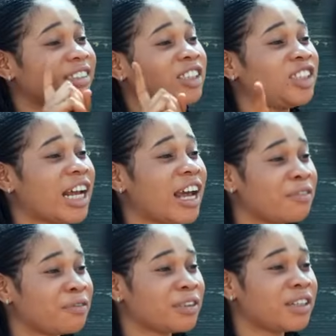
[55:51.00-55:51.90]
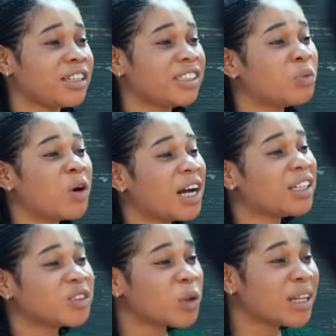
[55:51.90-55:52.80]
The chef is more
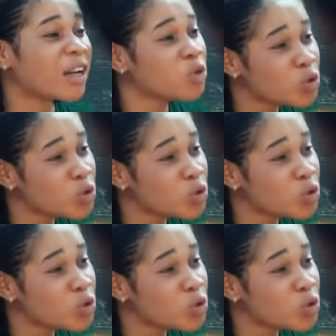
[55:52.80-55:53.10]
handsome than